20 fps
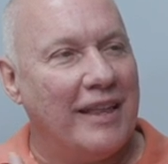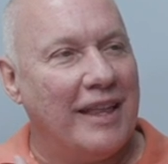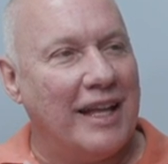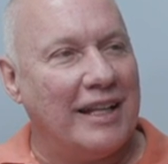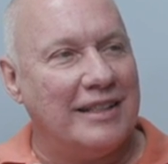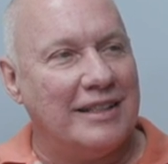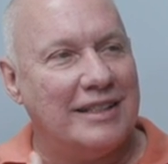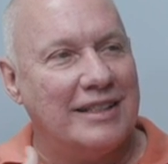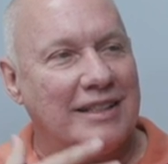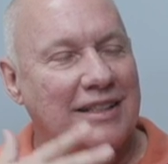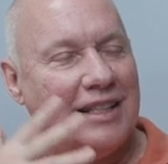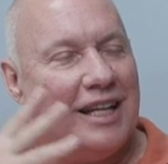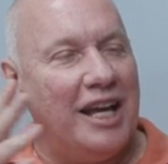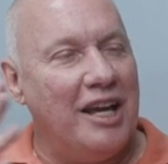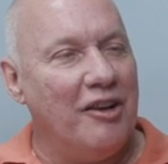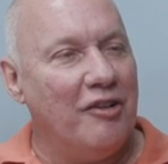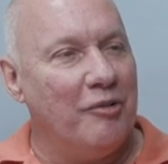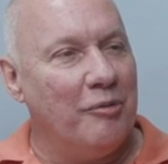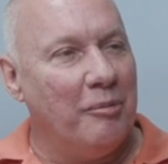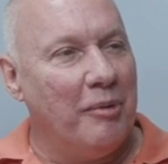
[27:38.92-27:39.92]
that
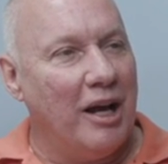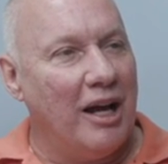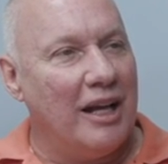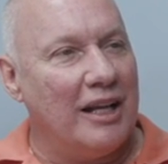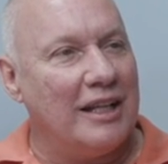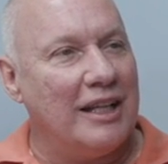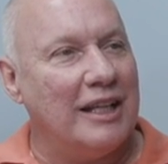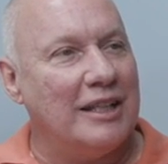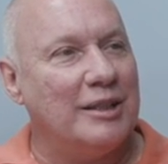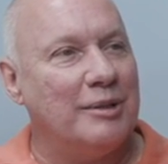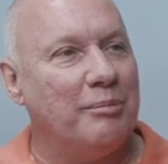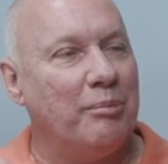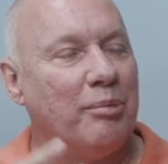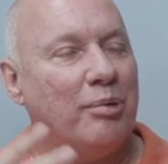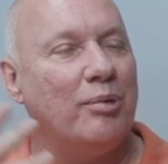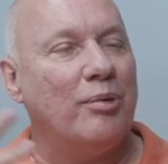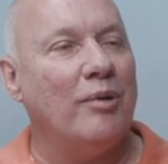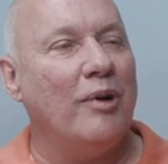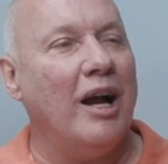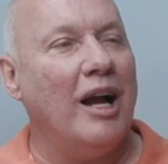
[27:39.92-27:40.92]
state of mind that's
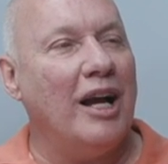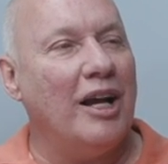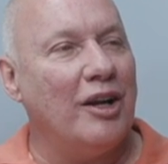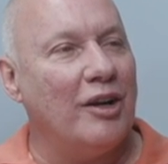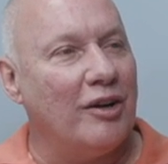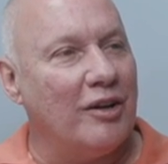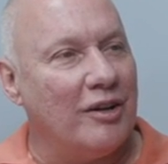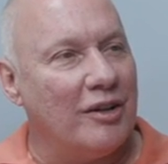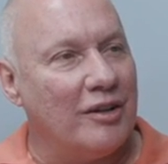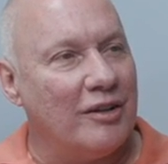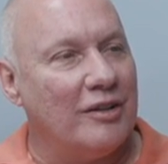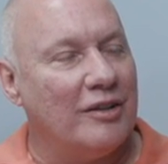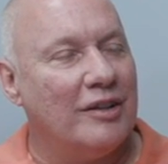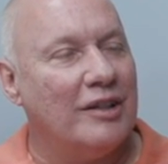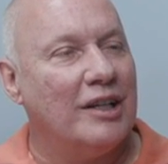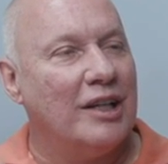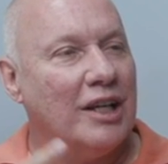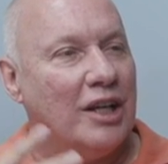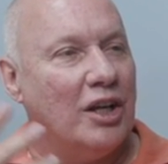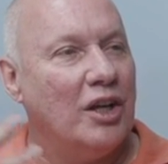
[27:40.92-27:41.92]
prior
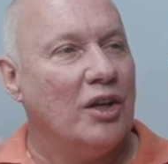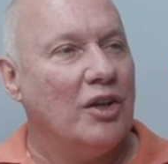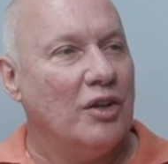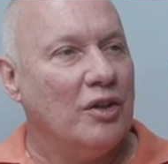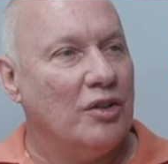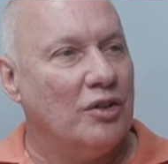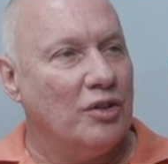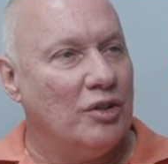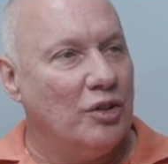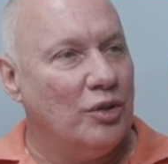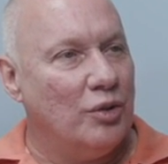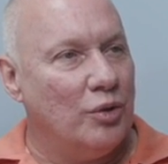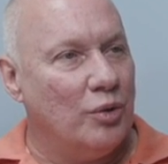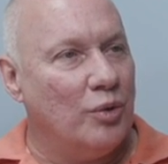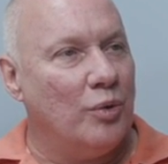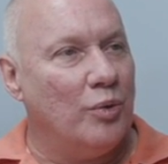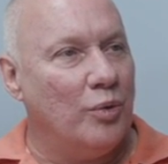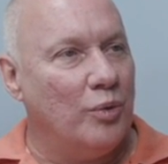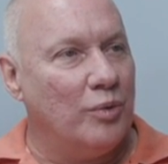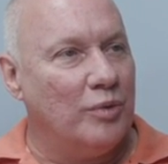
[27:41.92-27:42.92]

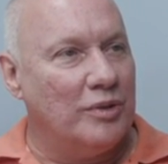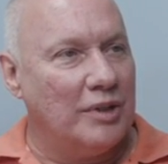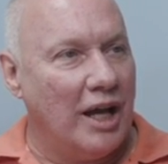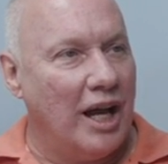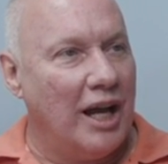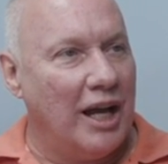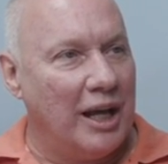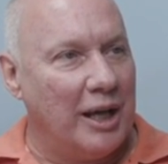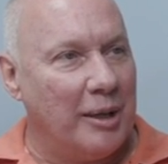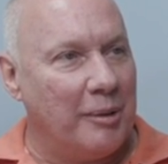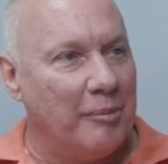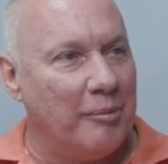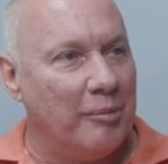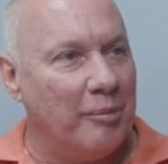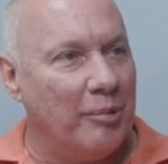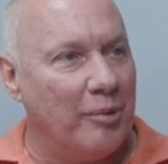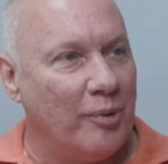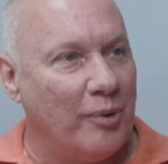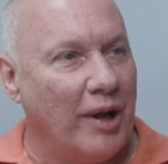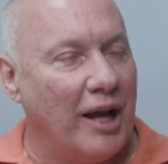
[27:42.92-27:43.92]
to time,
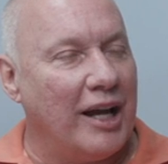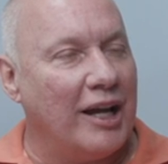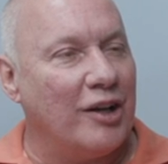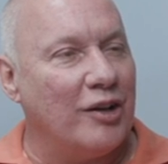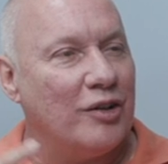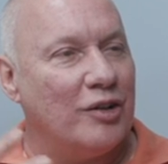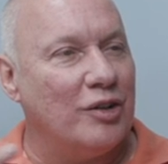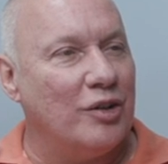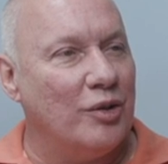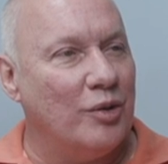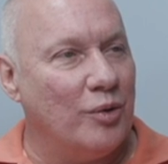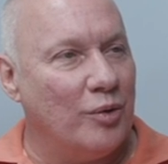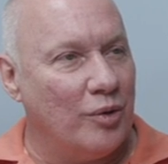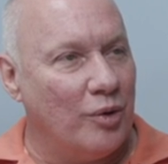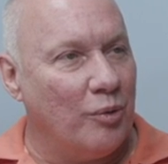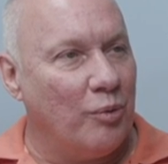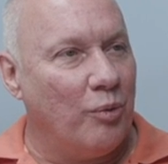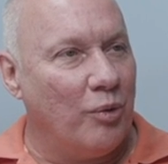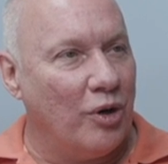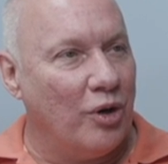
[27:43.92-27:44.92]
prior to
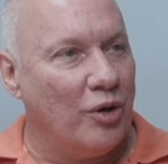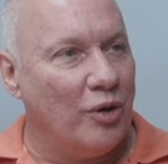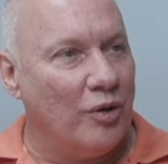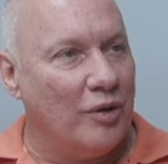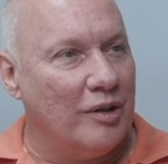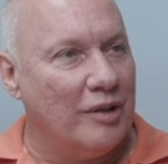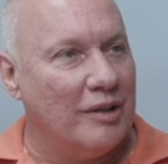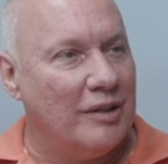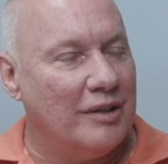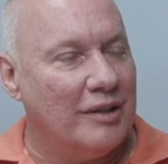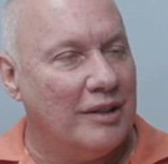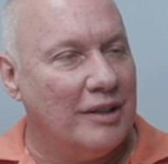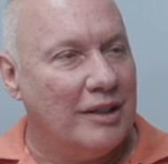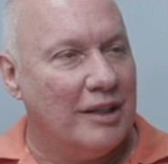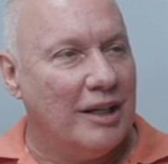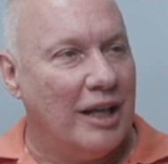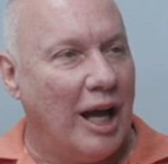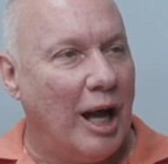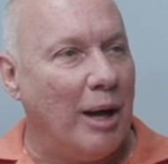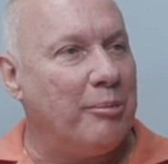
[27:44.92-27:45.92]
the world,
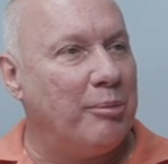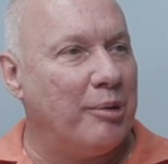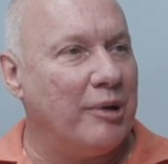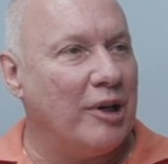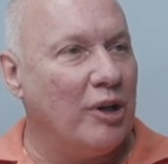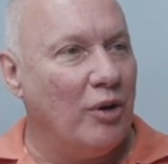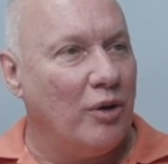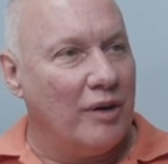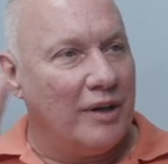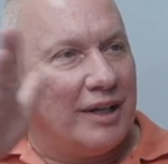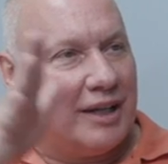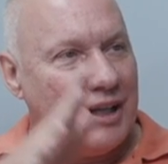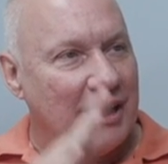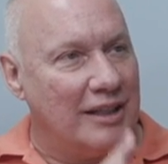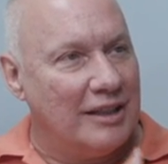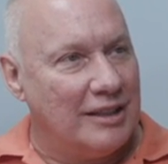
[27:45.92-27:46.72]
a priori.